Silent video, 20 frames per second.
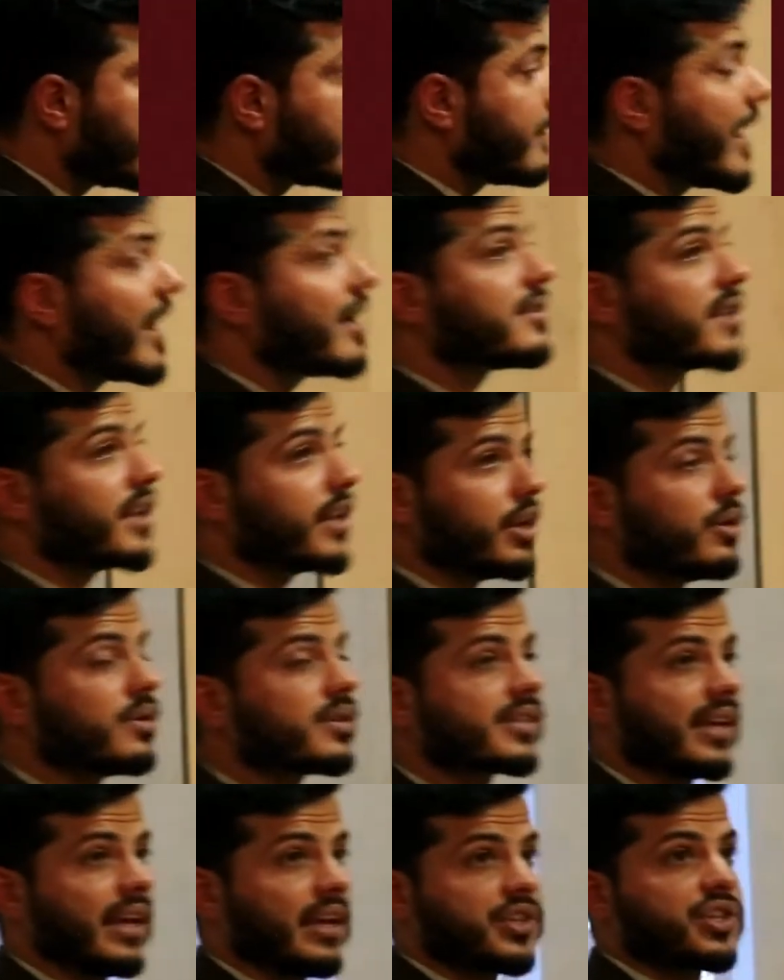that is a
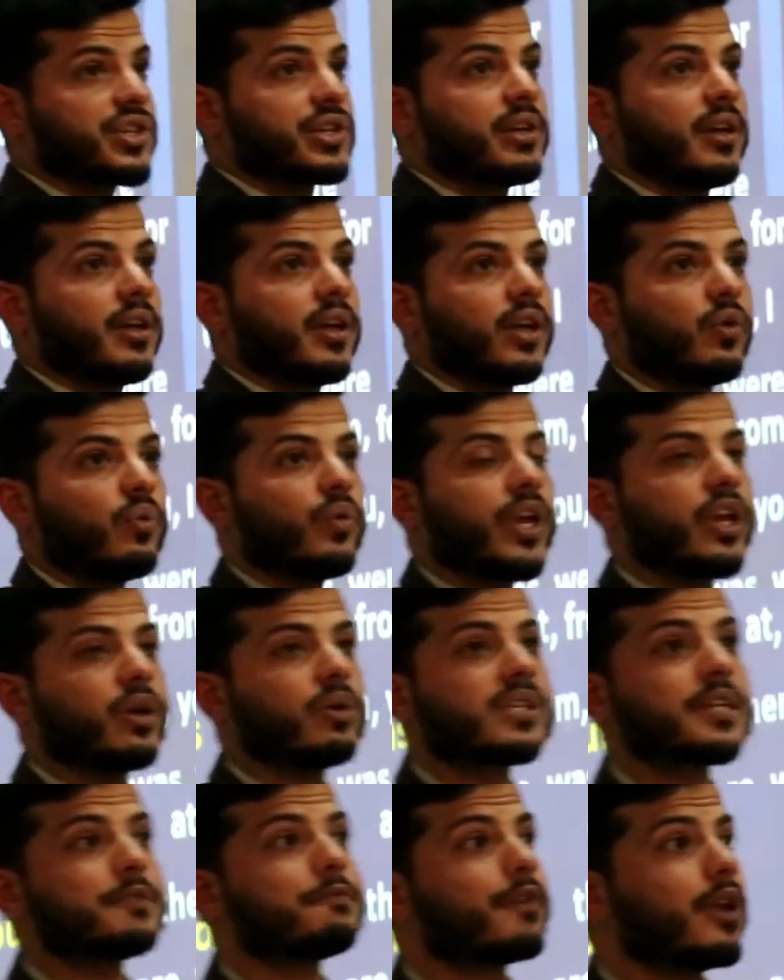usage. We
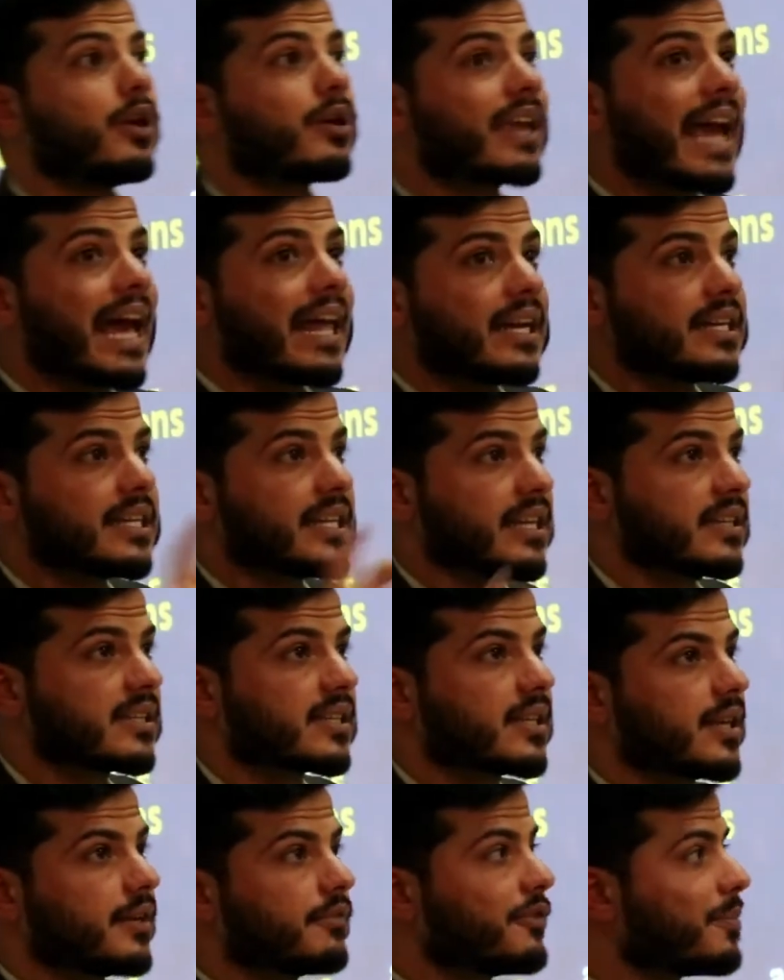use it for
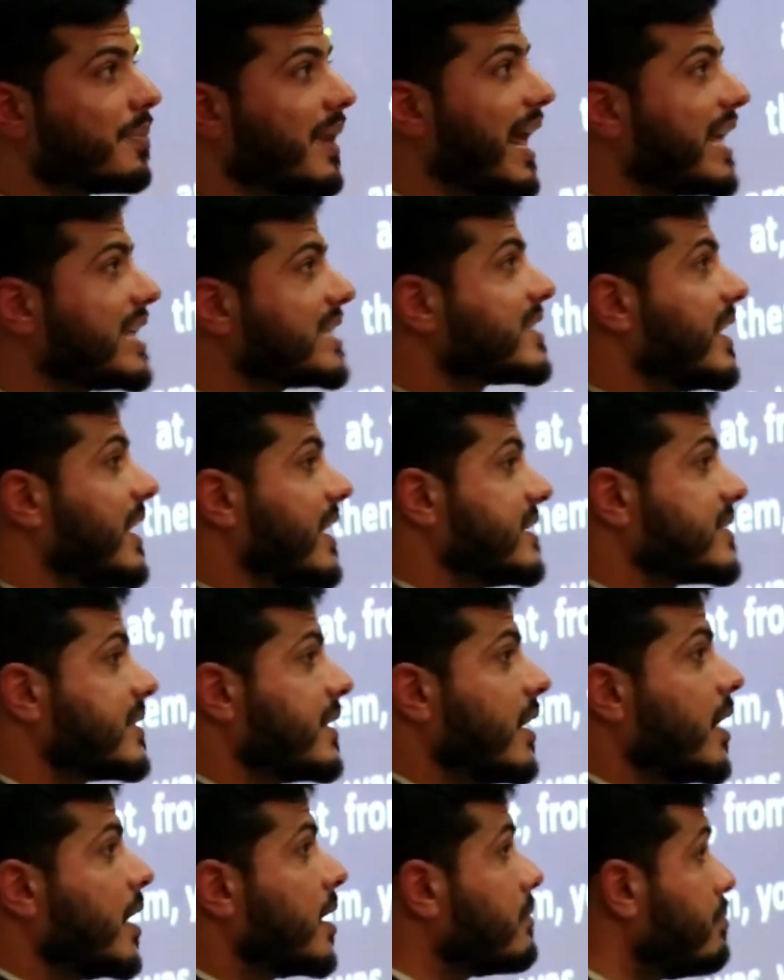localities, for places,
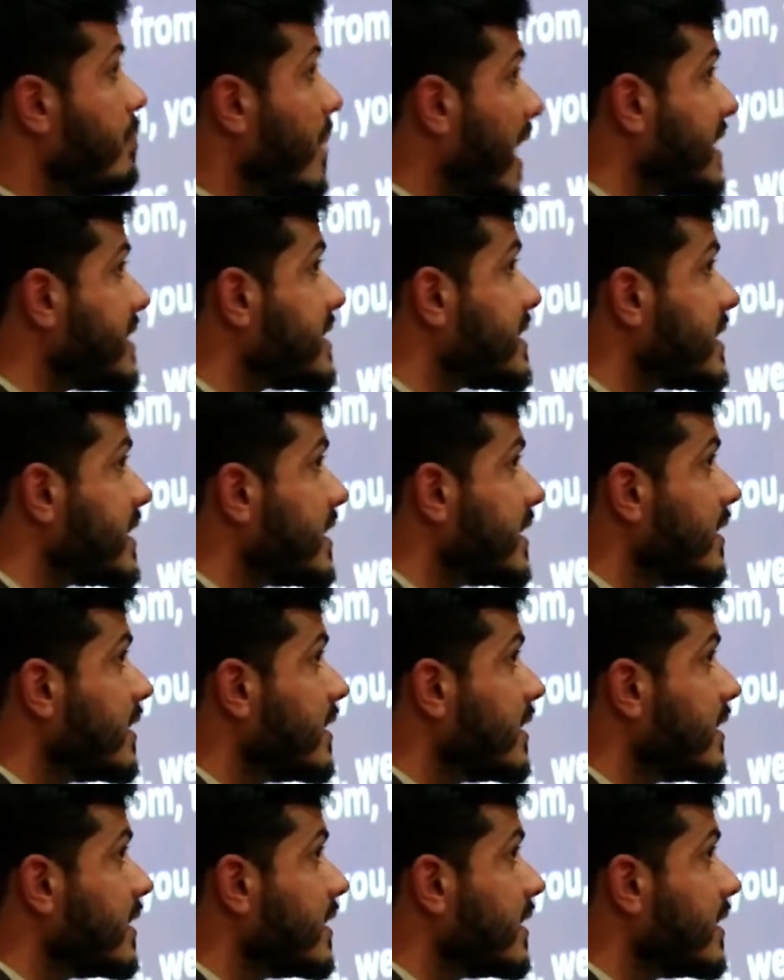but